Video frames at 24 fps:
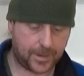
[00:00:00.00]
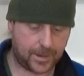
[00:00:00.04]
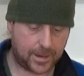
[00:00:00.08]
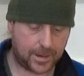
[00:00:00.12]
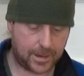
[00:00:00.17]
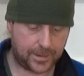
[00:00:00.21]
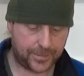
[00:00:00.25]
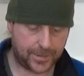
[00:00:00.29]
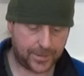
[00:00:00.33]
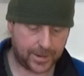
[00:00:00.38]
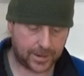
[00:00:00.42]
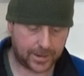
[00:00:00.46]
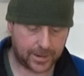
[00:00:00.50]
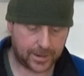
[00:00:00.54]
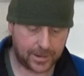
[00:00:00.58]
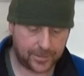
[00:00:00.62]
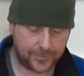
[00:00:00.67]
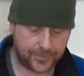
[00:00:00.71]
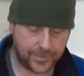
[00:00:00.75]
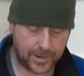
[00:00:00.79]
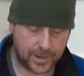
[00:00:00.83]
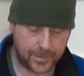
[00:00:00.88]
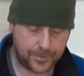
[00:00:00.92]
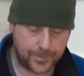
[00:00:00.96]
And I think
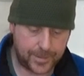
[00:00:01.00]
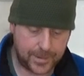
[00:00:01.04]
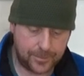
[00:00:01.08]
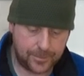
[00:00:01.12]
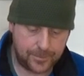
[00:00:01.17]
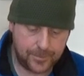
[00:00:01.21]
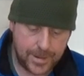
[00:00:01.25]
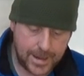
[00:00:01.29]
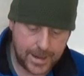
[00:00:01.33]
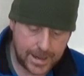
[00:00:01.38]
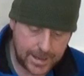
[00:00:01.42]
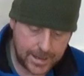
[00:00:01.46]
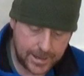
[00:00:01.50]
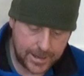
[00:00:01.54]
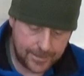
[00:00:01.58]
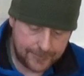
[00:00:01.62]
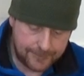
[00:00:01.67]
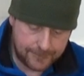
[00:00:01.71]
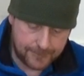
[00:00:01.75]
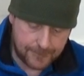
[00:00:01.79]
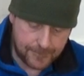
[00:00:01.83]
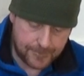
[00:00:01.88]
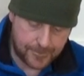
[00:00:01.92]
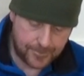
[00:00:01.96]
if it had been
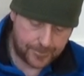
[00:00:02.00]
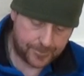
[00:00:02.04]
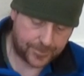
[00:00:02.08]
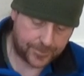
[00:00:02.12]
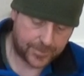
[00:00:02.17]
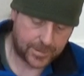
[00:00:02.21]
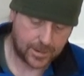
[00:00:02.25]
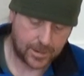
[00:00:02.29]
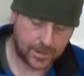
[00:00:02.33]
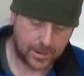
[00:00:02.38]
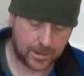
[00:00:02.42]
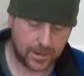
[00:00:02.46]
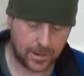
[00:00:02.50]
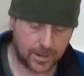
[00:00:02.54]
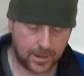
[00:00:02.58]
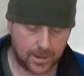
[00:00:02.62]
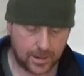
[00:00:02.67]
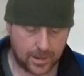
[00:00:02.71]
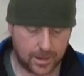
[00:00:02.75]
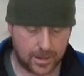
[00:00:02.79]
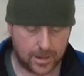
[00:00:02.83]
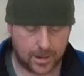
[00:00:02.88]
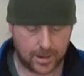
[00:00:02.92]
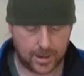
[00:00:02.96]
me,
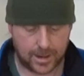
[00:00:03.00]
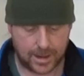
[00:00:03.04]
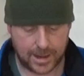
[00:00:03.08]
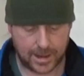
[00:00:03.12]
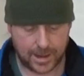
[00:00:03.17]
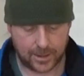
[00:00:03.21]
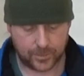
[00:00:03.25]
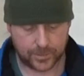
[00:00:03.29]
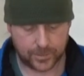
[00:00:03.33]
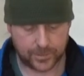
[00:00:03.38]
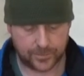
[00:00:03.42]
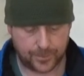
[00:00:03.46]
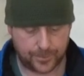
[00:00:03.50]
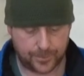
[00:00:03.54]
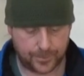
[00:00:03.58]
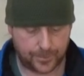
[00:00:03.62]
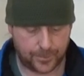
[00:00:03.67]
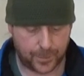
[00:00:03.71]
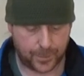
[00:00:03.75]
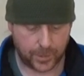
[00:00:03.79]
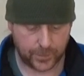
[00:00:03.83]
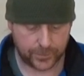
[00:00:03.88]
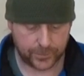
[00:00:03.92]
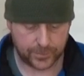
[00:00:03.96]
I would have
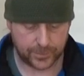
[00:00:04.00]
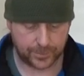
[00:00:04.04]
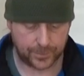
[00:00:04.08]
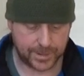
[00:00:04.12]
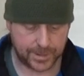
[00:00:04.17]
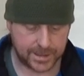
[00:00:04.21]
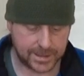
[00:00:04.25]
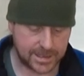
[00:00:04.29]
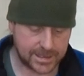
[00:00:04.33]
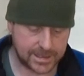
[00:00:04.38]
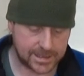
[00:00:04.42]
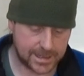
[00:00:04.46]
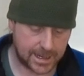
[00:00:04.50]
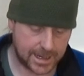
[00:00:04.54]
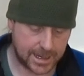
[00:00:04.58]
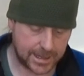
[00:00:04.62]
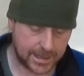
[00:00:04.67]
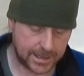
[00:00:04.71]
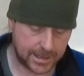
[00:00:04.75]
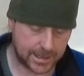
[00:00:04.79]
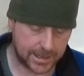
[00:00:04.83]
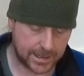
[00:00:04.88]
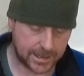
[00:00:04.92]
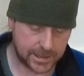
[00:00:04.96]
possibly
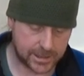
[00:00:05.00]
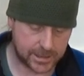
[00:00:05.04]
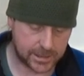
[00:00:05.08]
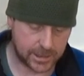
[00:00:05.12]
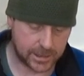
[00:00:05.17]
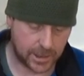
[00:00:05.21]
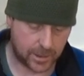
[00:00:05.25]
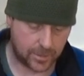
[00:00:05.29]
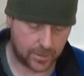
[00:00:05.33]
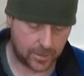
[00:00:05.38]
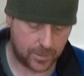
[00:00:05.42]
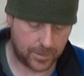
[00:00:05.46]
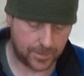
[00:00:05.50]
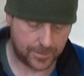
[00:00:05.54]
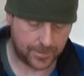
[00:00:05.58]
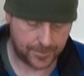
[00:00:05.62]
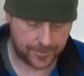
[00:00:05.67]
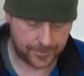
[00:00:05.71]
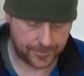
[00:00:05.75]
designed it so